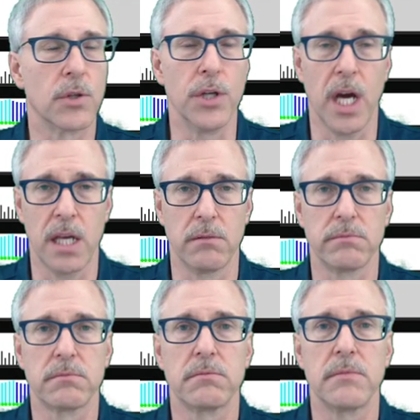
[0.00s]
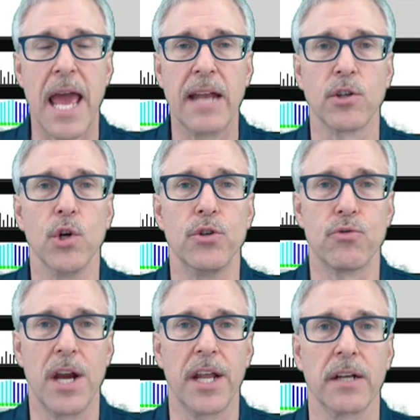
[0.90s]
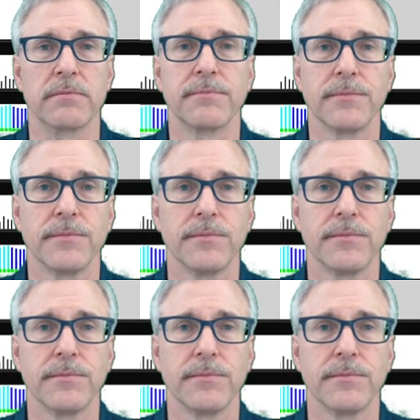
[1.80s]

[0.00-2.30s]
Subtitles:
Good night and good trading.